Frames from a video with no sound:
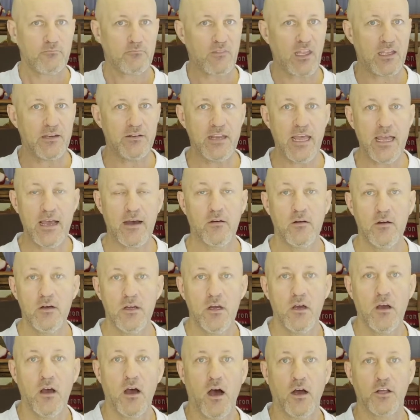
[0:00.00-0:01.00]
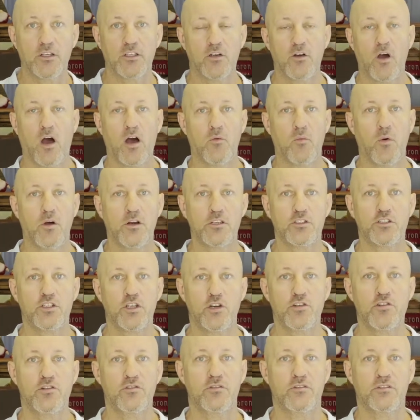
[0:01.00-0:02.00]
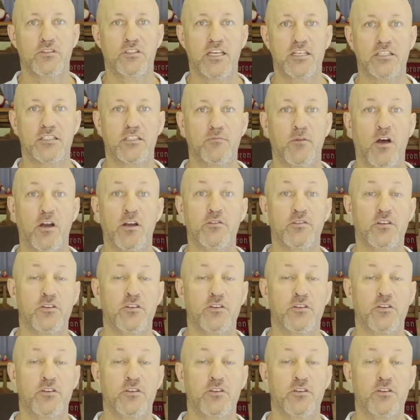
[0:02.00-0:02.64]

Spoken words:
Now, so I want to show you the testimonials,